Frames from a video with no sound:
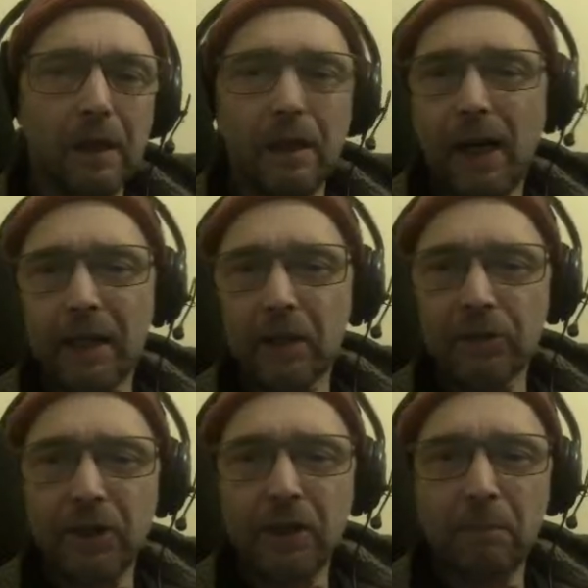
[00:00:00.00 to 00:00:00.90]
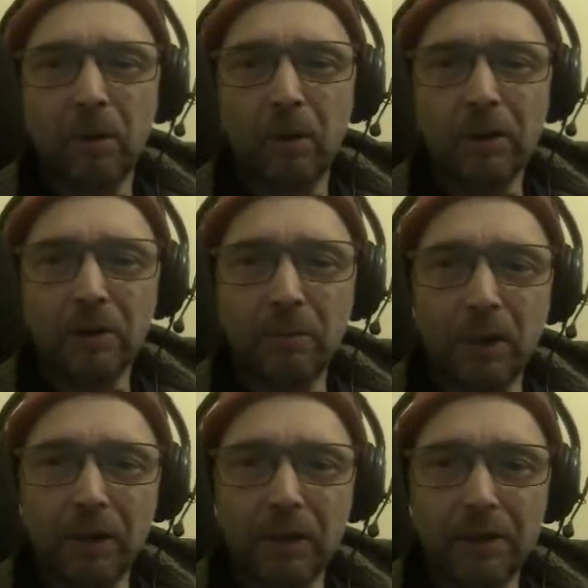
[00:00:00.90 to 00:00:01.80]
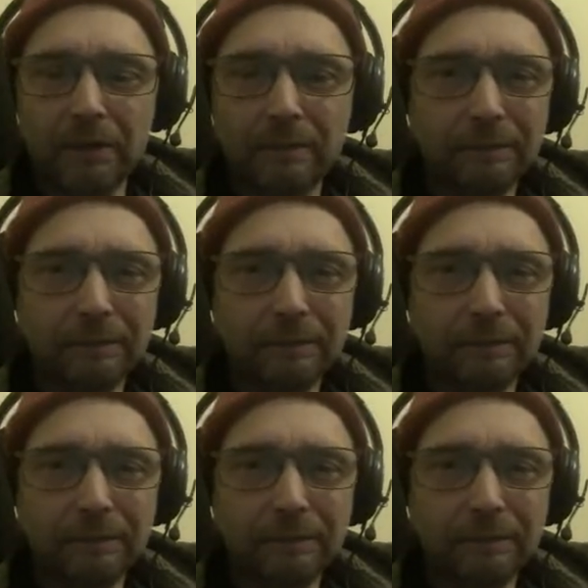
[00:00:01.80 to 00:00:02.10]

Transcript: I don't see the point, to be honest.